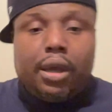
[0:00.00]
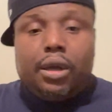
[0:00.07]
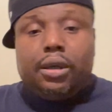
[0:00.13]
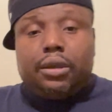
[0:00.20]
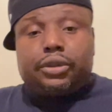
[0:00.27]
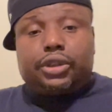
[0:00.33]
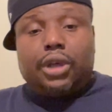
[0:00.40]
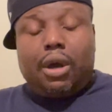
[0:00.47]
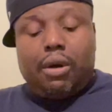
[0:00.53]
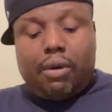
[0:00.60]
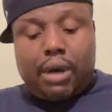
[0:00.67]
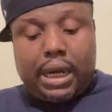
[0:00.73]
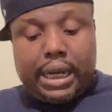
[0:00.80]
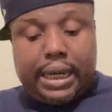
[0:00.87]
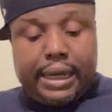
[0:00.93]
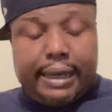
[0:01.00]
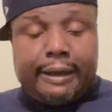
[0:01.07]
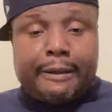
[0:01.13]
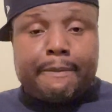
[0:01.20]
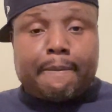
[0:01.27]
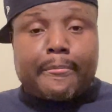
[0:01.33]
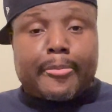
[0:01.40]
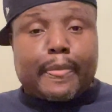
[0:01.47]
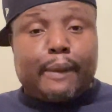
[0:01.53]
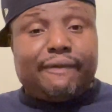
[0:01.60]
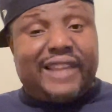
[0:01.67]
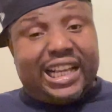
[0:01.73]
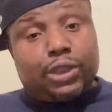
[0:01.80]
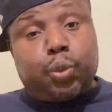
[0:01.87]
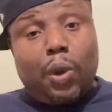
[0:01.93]
So
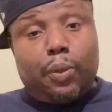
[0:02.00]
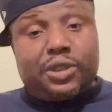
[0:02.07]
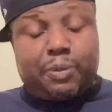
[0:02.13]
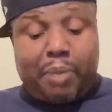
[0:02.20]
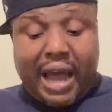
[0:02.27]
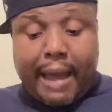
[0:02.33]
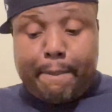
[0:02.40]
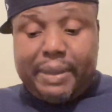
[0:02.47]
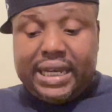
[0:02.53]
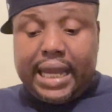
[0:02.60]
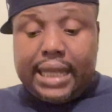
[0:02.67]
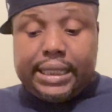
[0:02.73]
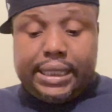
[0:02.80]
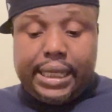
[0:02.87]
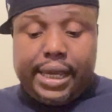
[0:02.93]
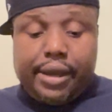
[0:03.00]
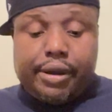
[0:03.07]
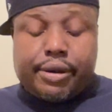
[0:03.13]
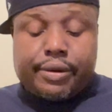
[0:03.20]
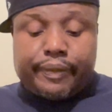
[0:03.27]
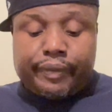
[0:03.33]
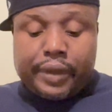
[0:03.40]
that's what was popping that year.